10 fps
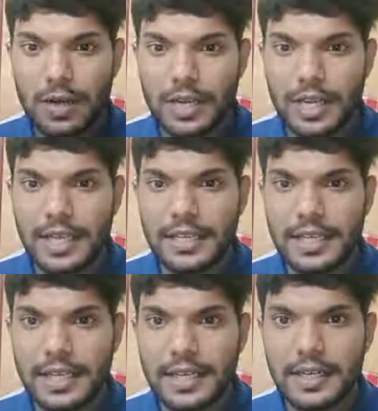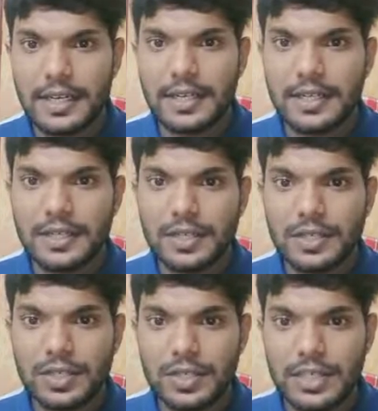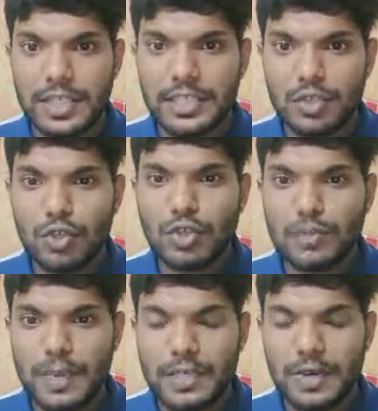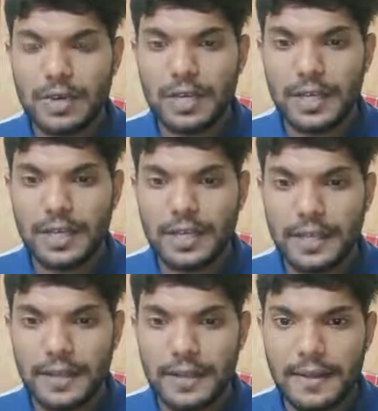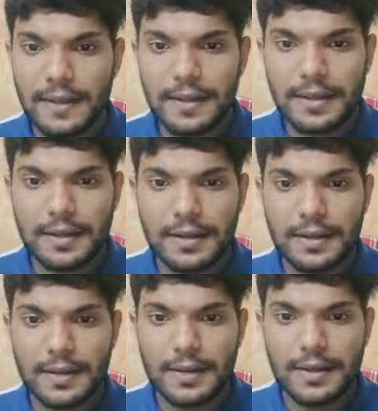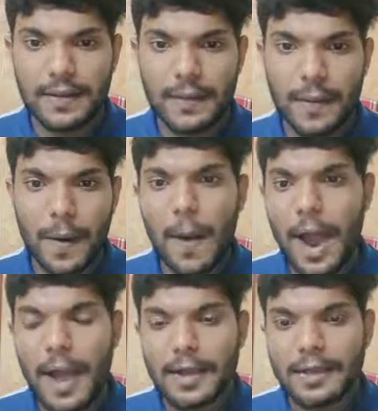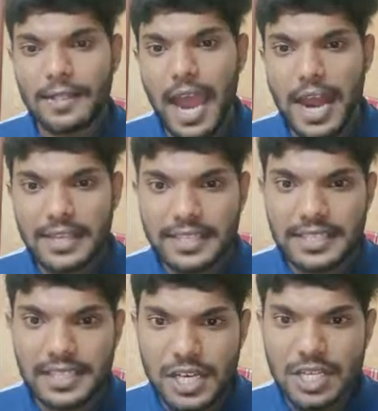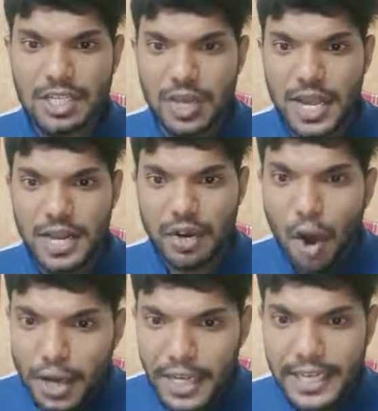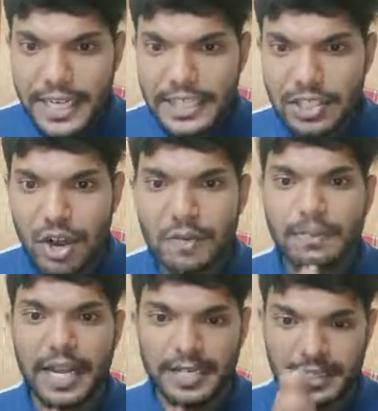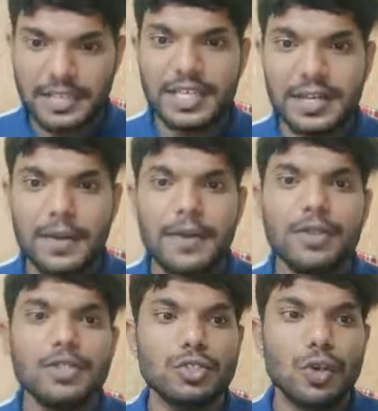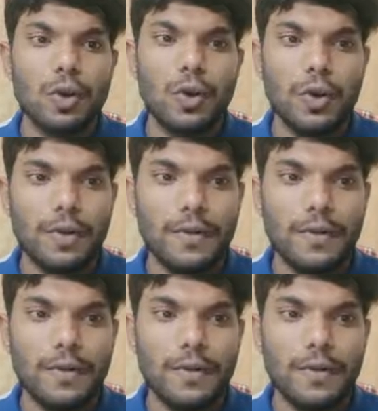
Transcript: or anything. There is no space or anything. uh, and this is also like a concatenation of that string. So